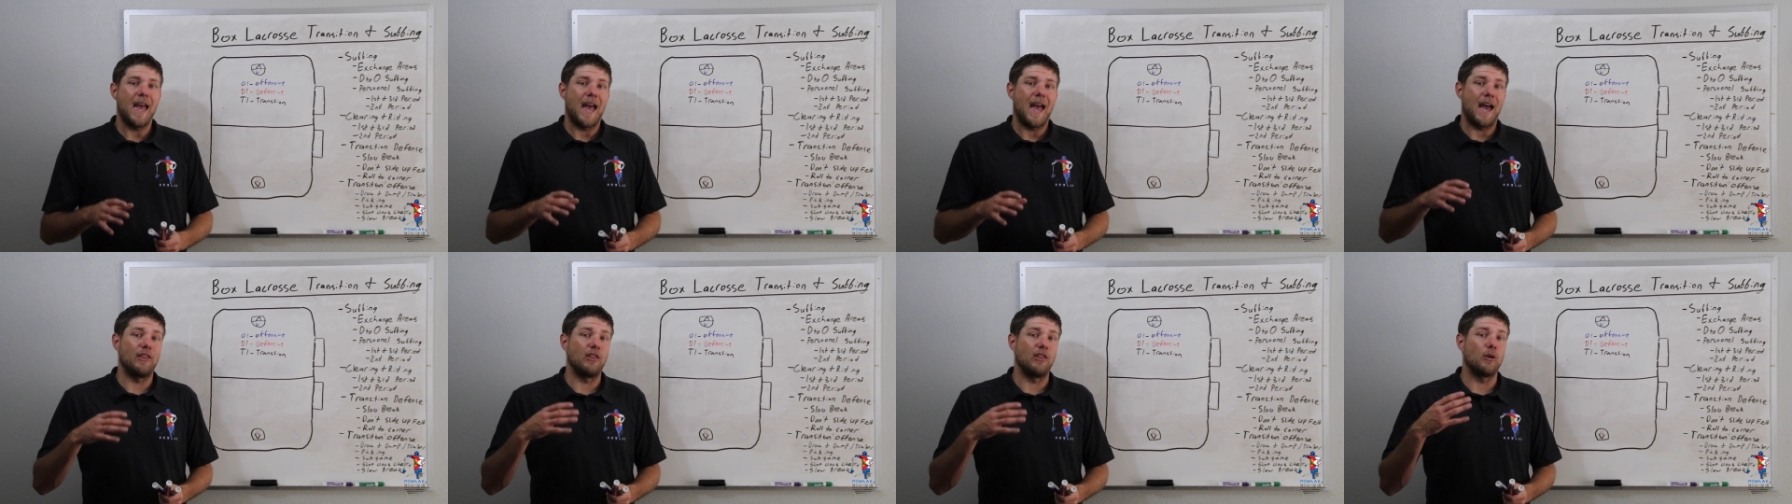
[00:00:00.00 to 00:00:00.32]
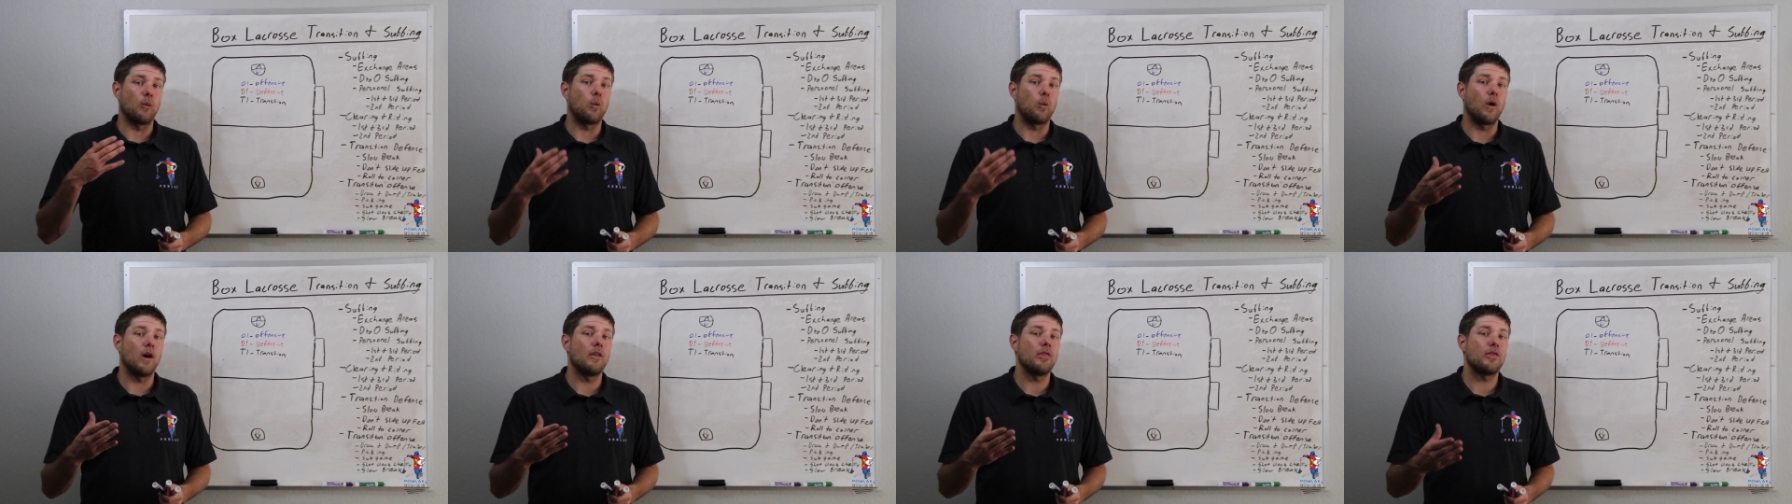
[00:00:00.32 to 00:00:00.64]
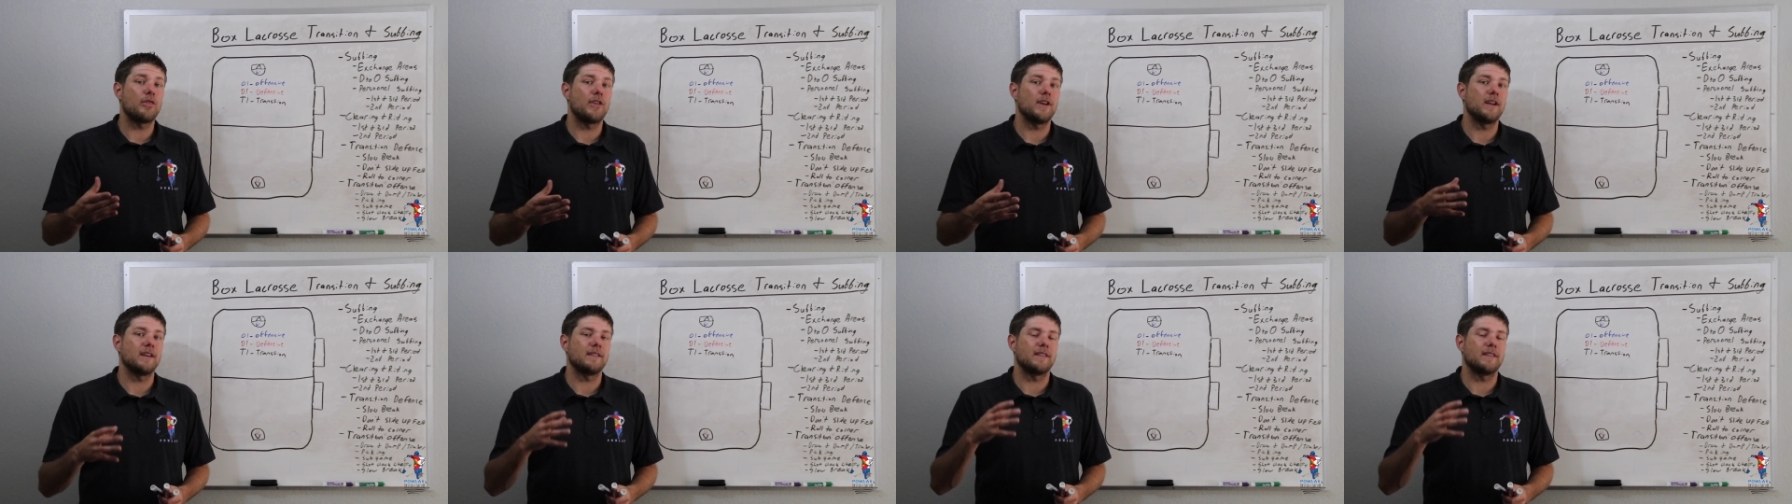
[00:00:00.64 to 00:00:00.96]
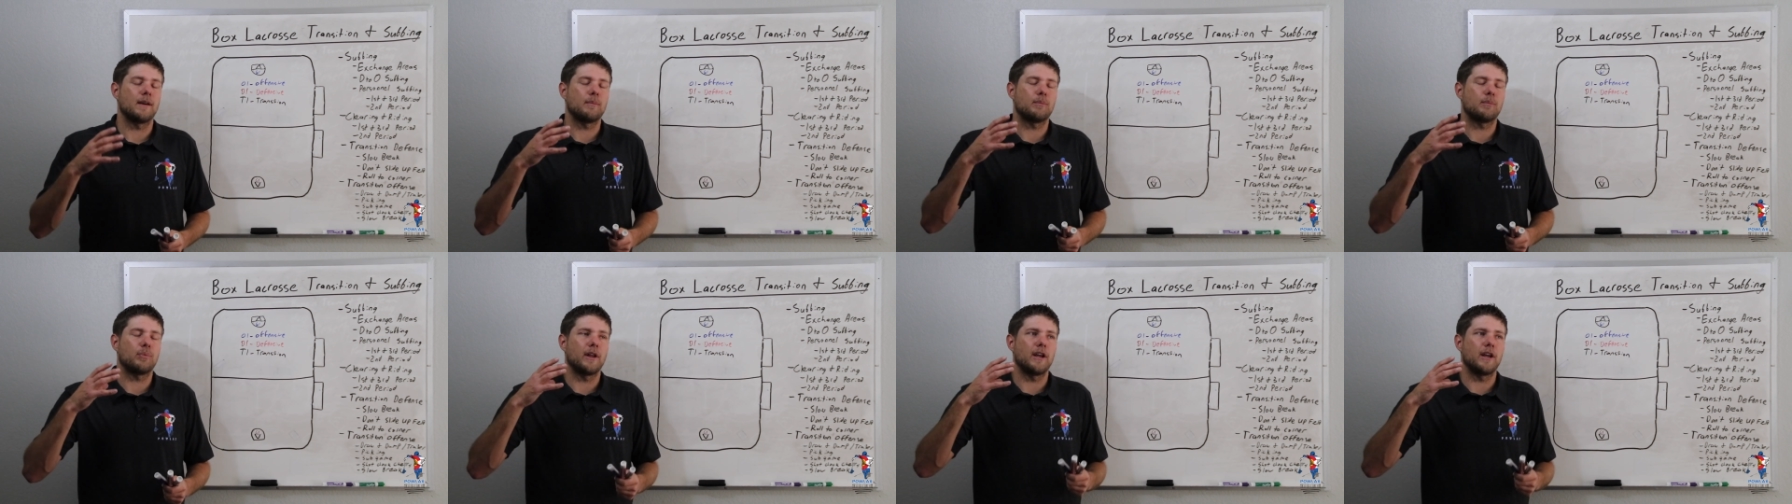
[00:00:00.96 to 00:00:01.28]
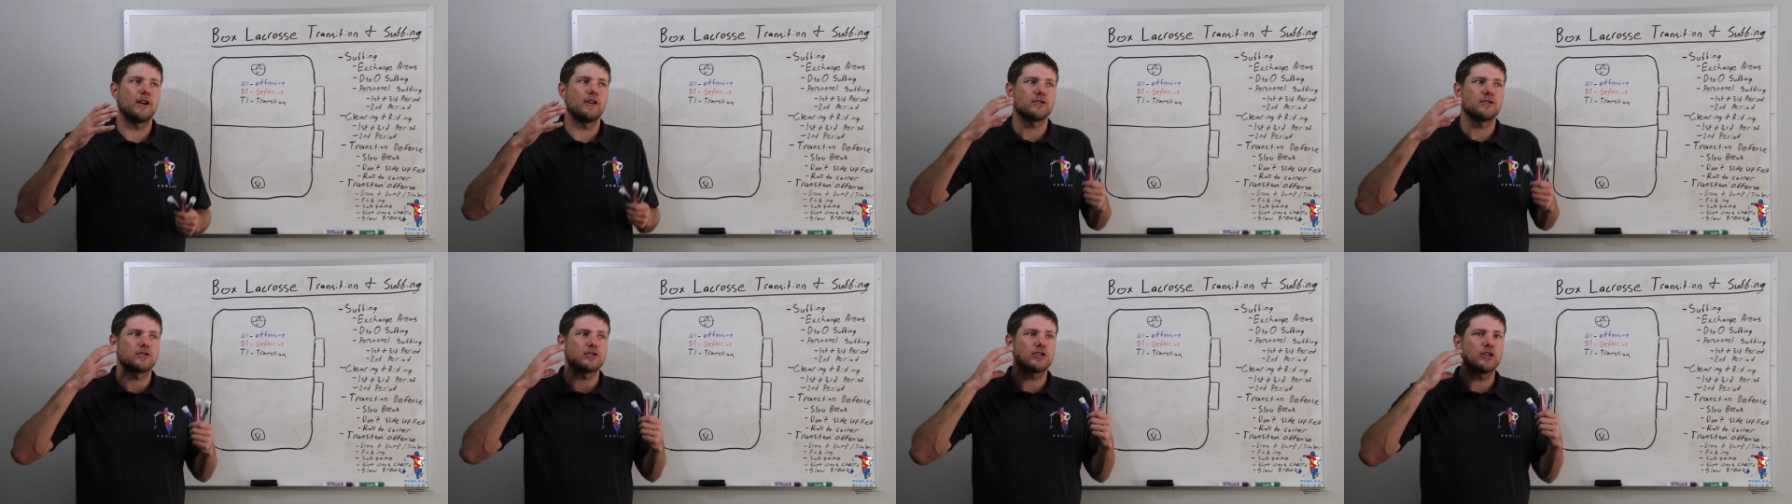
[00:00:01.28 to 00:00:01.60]
And the one thing that
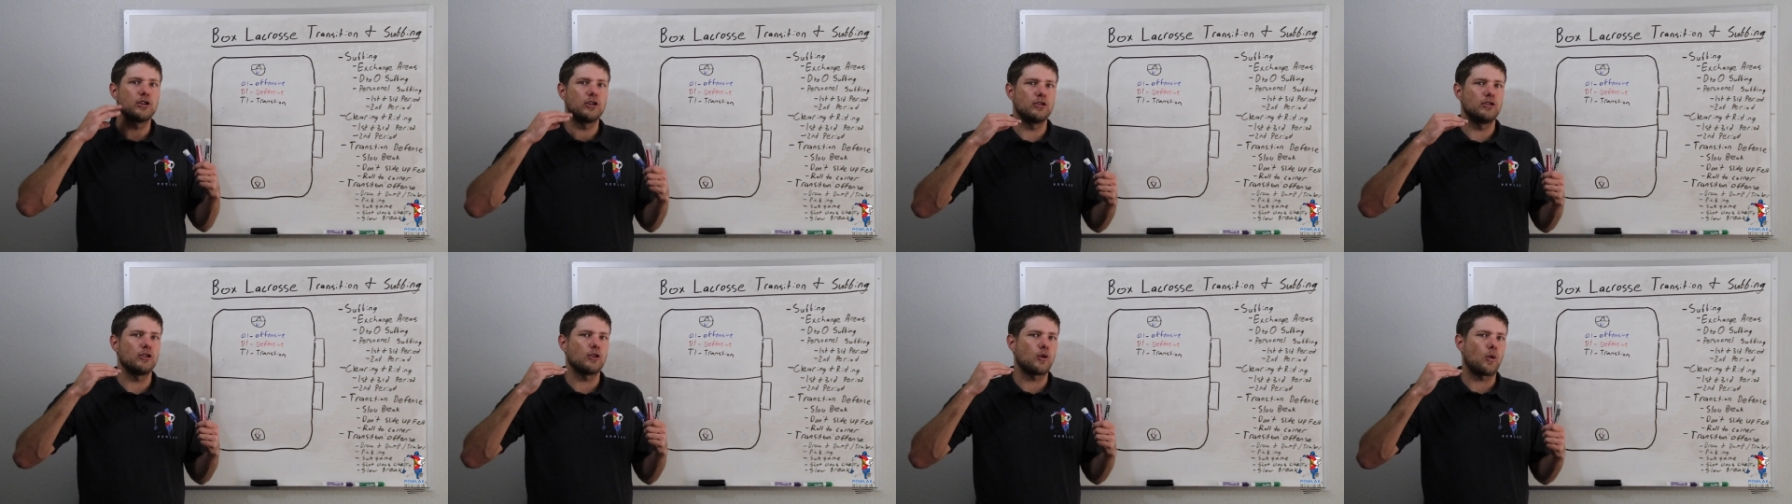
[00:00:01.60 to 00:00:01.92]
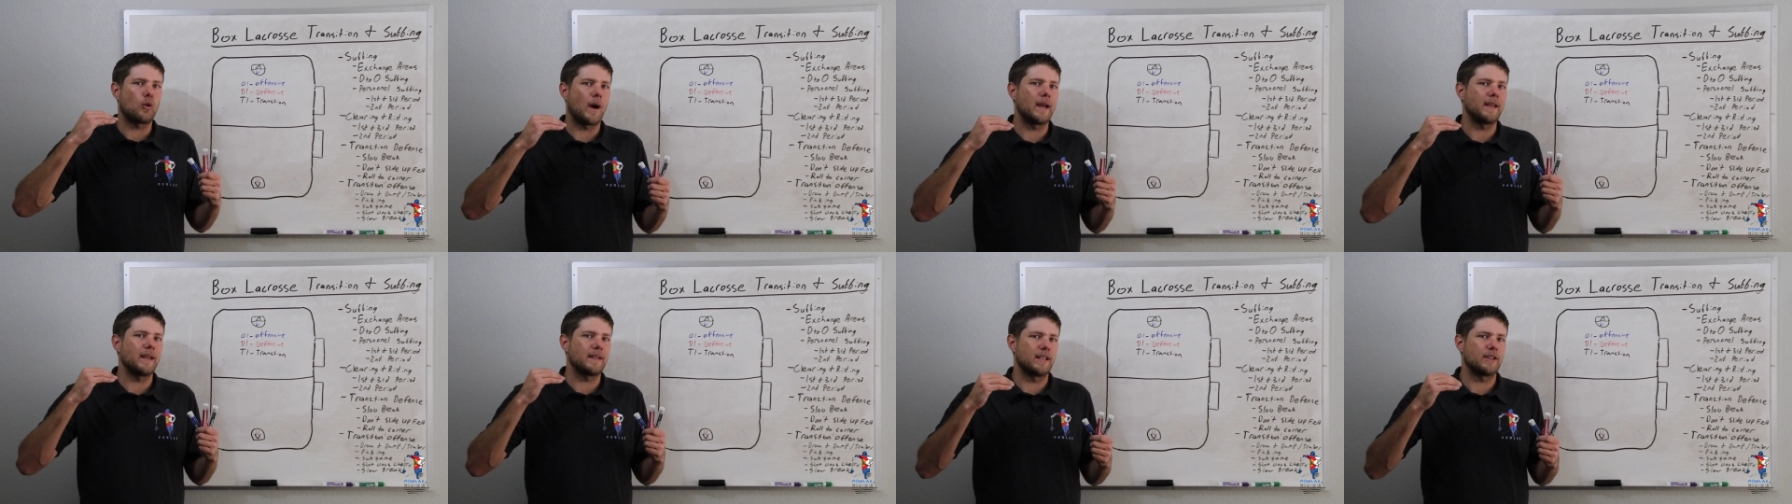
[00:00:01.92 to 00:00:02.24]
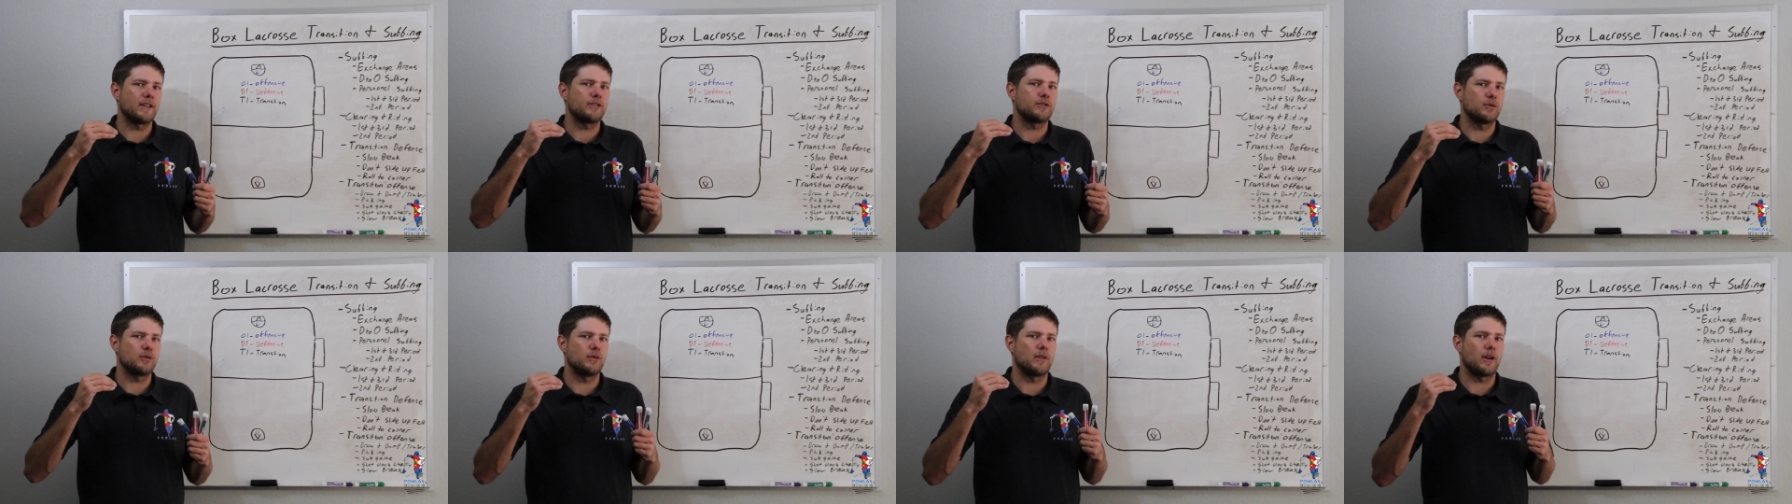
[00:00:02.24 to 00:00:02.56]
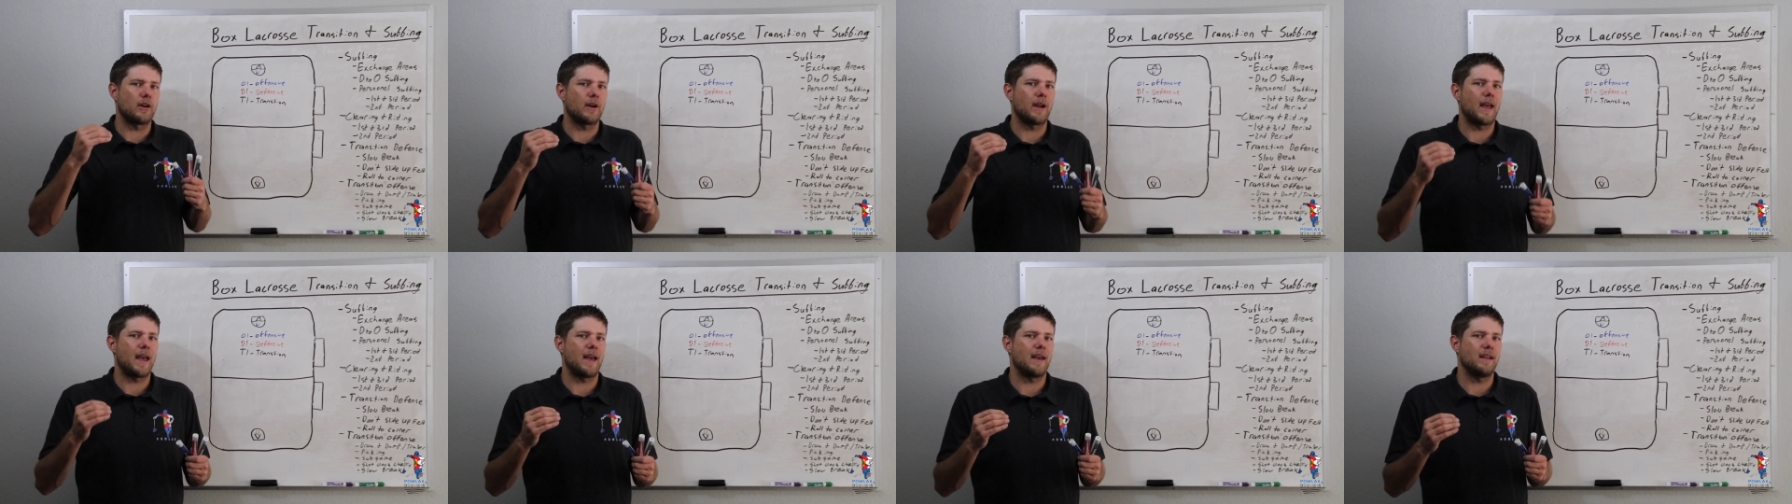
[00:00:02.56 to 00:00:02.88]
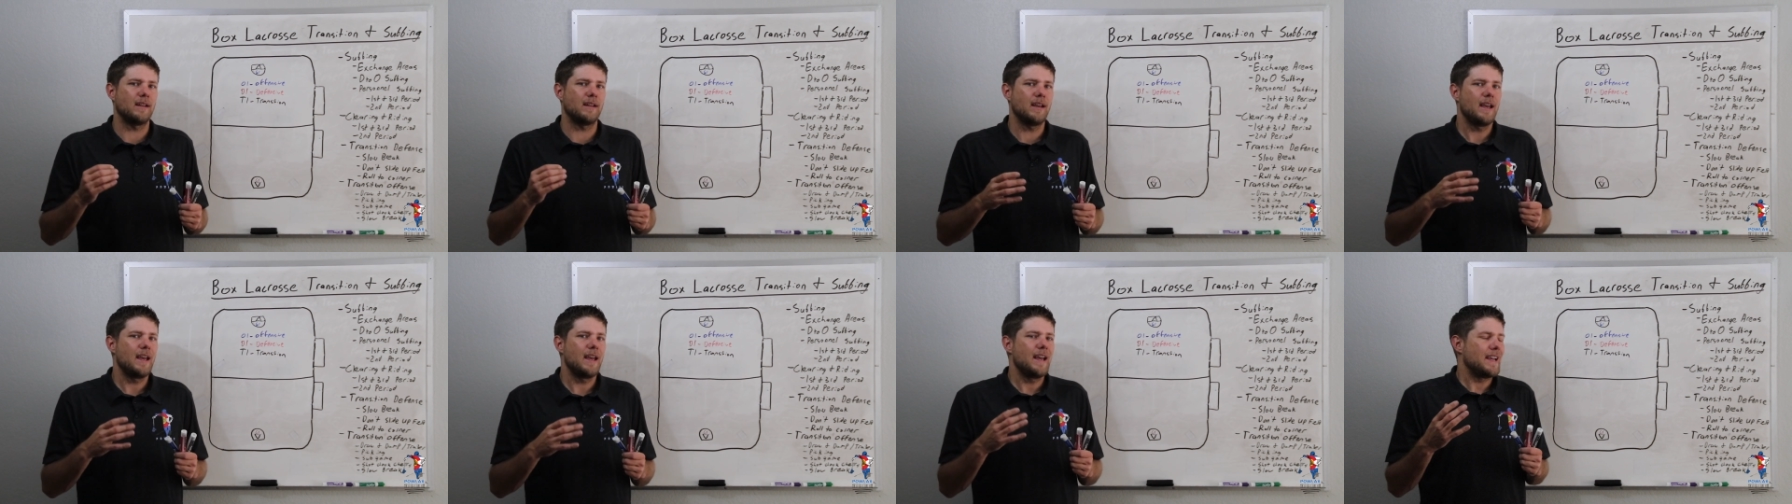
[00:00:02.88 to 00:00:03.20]
players couldn't quite get through their
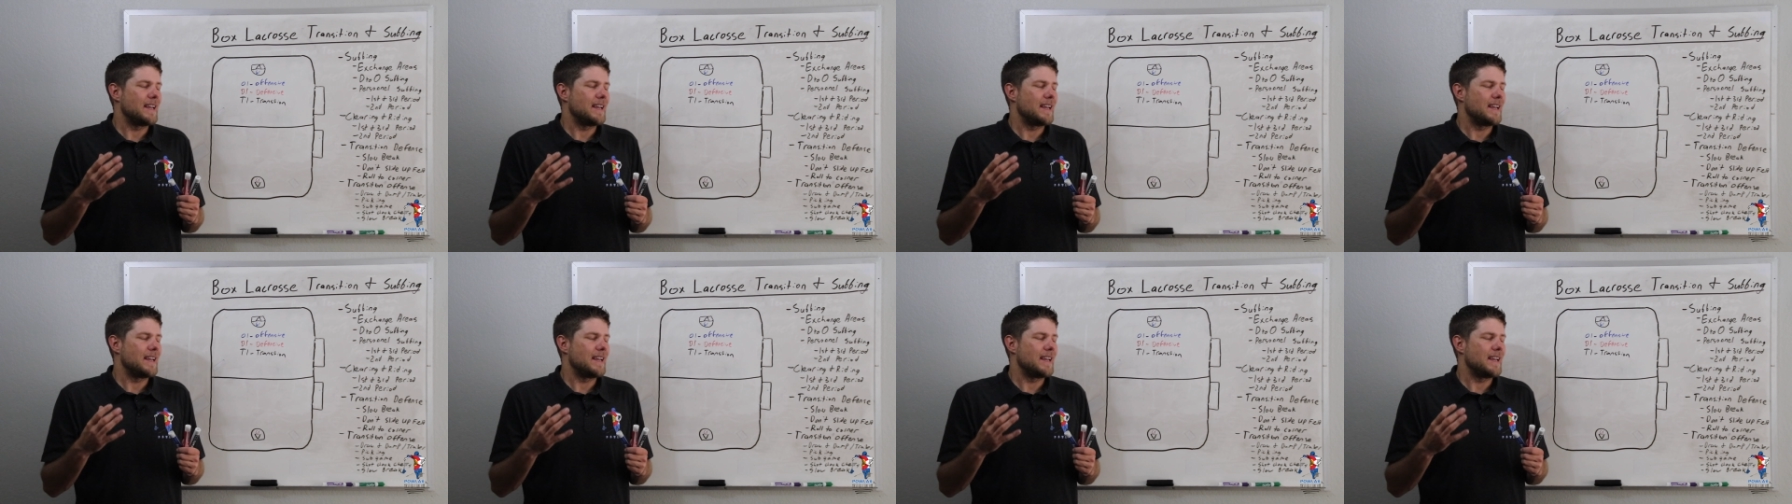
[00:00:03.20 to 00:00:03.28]
head